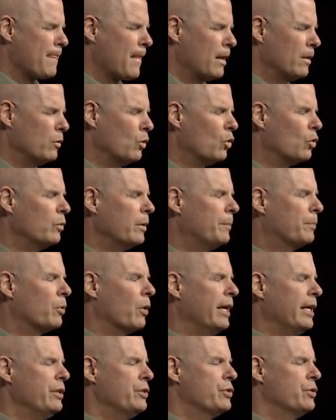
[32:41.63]
Lord, we
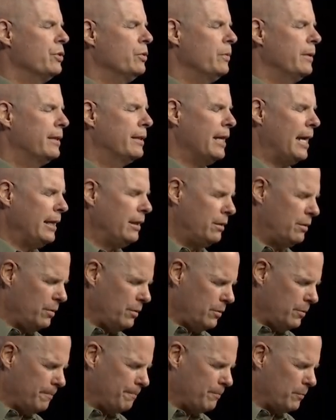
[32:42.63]
praise you. We thank you.
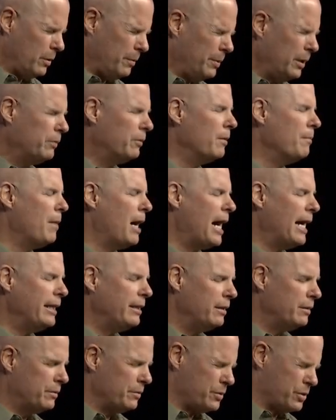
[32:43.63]
We've been
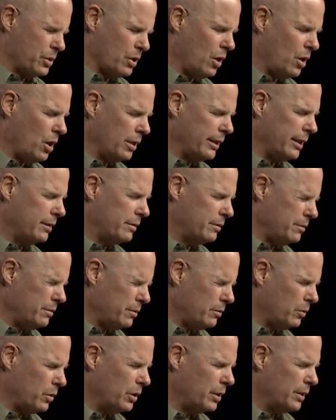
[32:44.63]
reminded through song and through the
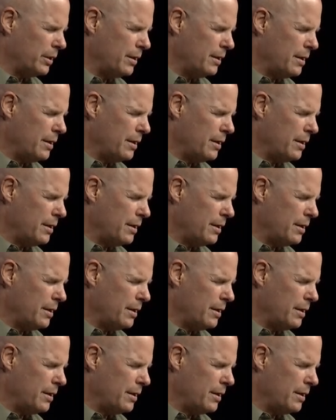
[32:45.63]
word.